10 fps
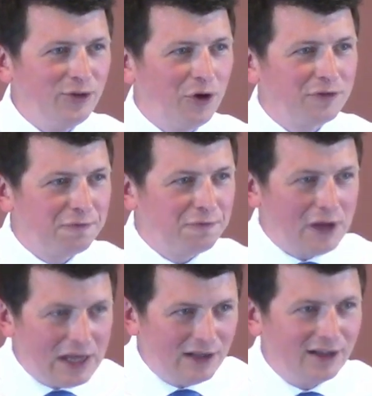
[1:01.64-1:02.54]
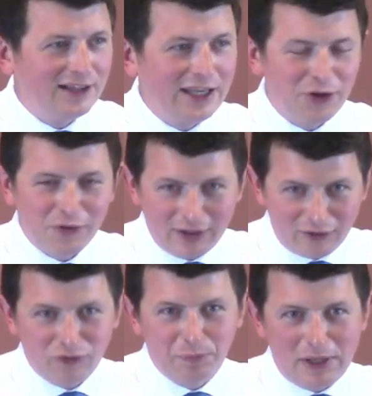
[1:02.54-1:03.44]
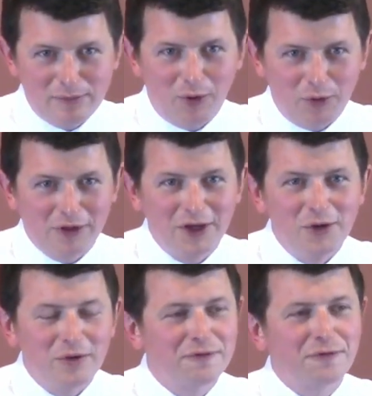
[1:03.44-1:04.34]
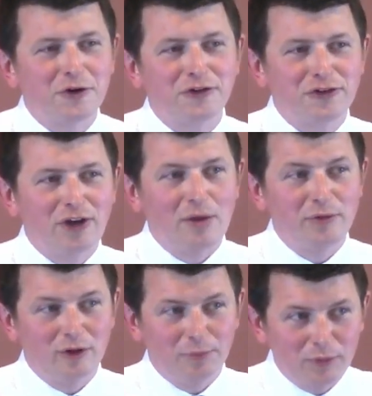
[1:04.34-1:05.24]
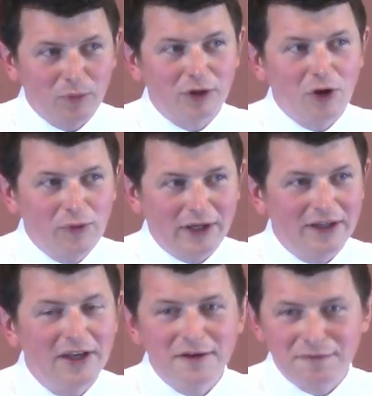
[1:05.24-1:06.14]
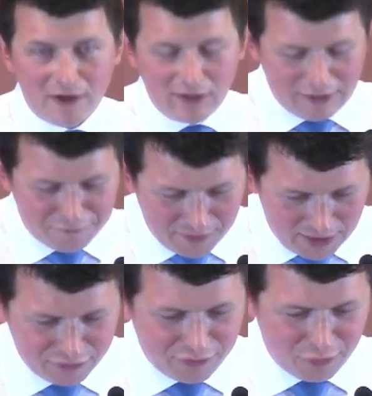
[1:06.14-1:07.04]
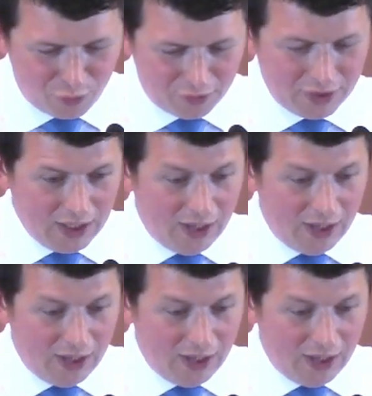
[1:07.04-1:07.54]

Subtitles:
not feel like you're in a speedboat with 1 Samuel, but we're going fairly fast through it.